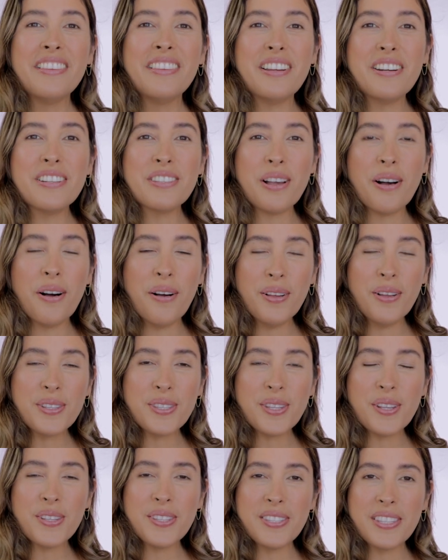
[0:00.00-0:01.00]
There's
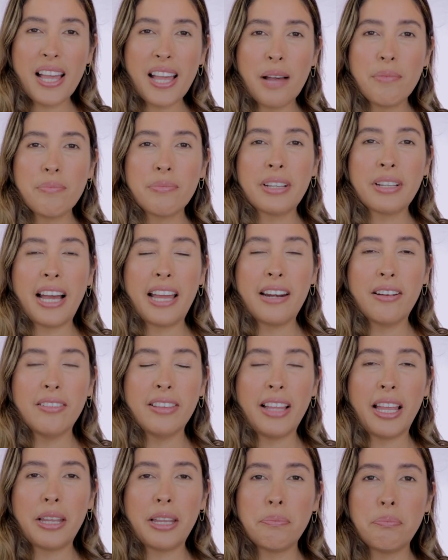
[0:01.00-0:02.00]
also some kind of
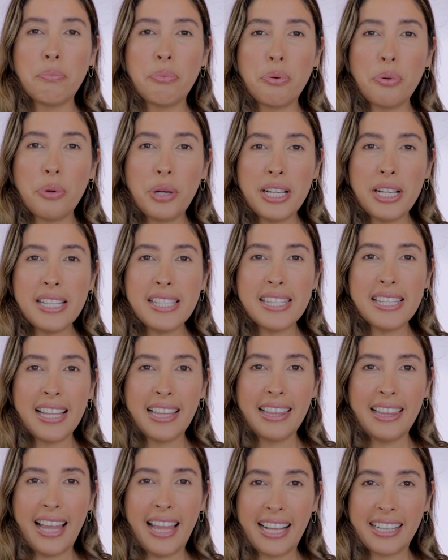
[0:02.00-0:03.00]
like
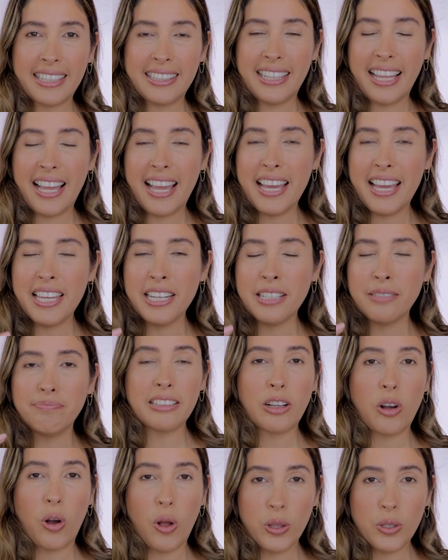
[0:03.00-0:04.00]

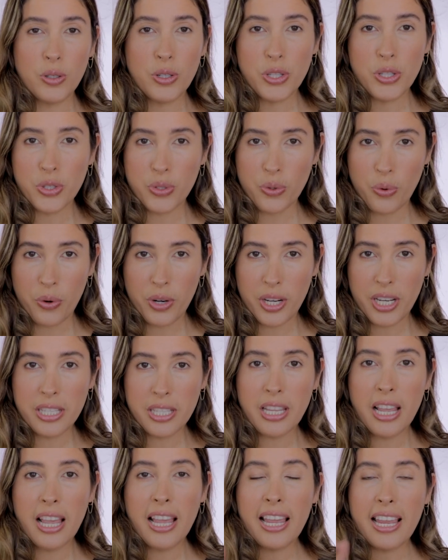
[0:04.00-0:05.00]
pre-selected color
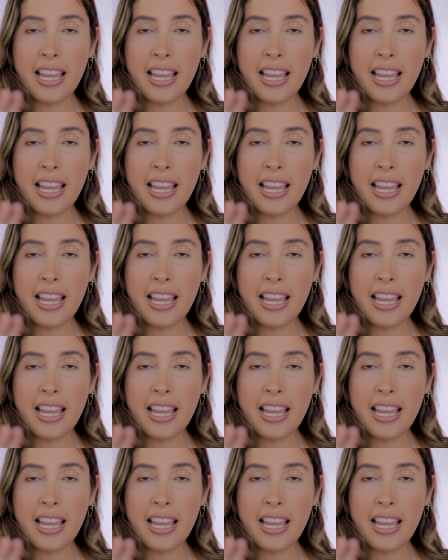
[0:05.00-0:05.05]
stories